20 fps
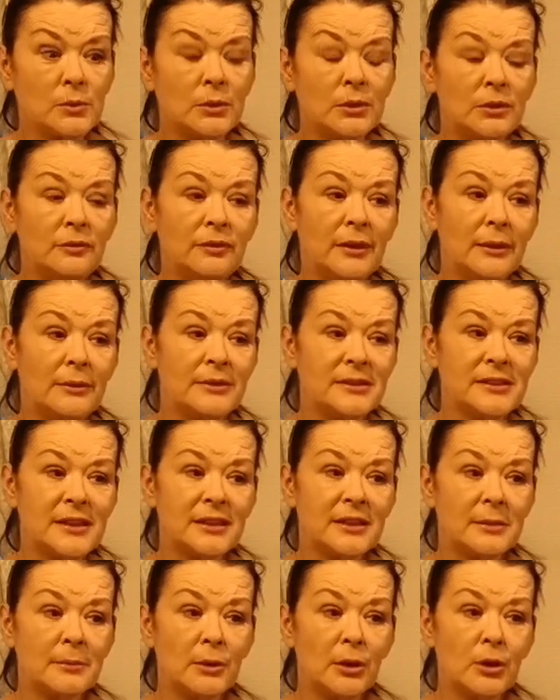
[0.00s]
Wallflowers
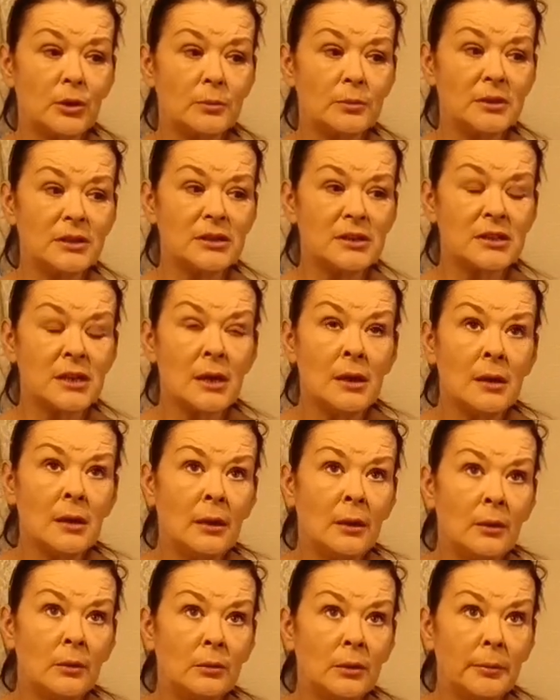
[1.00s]
at the moment,
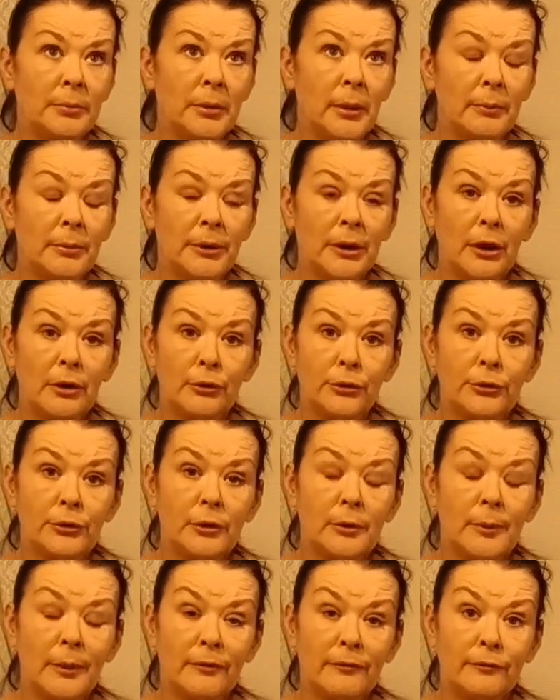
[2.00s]
we probably go
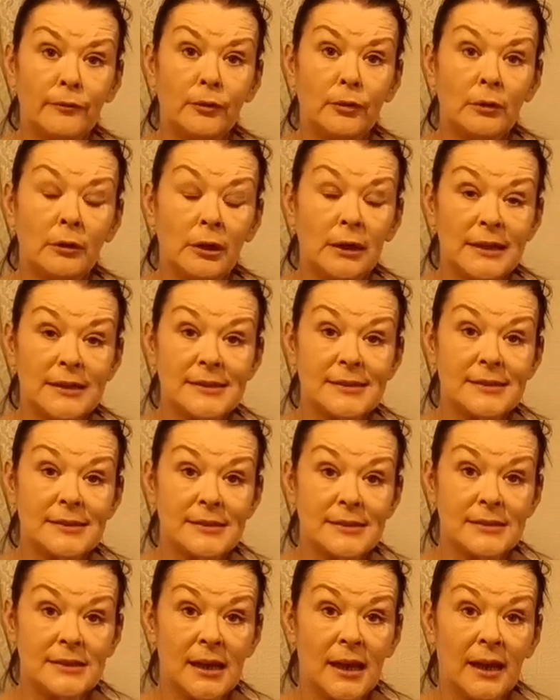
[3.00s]
through about 4
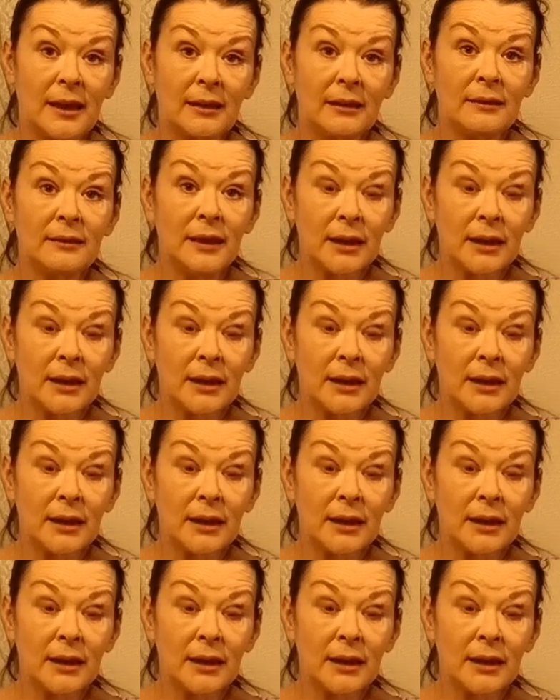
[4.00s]
litres a day.